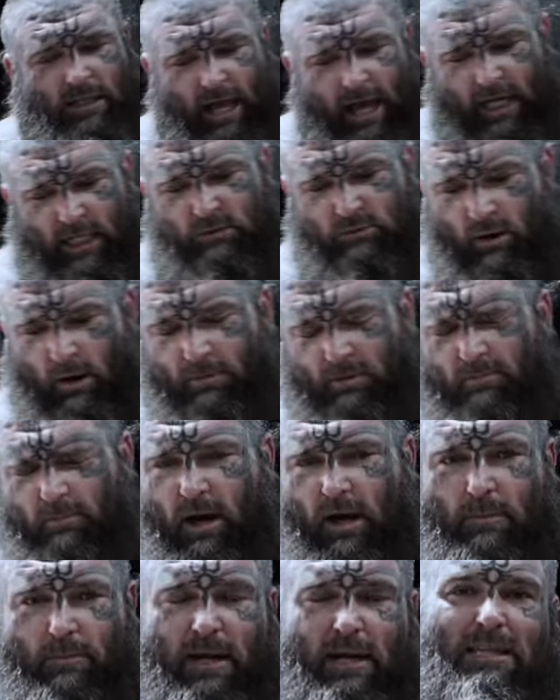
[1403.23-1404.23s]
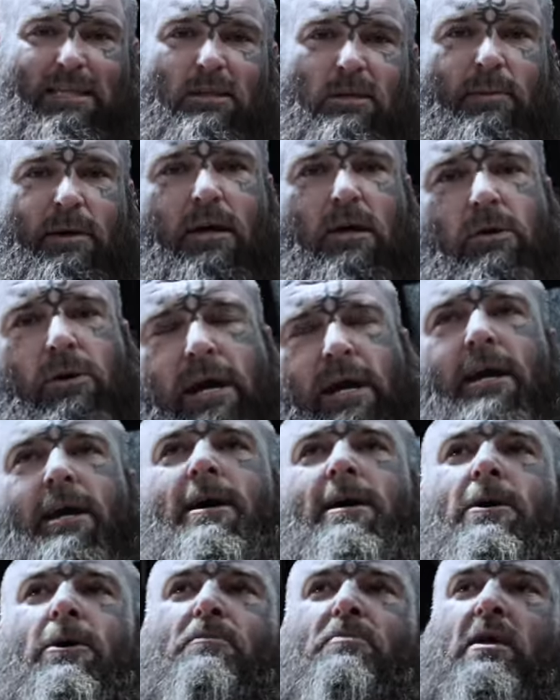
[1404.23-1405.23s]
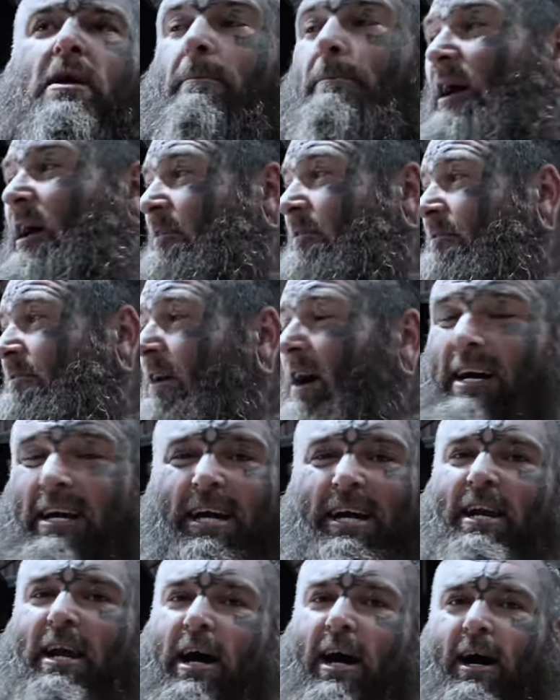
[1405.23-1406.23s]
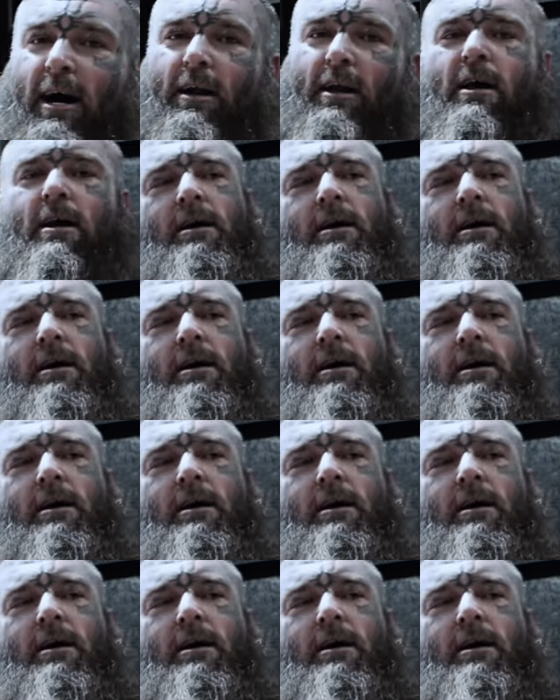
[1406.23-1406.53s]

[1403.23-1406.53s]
last reps might have been a little bit quick, but fucking hard,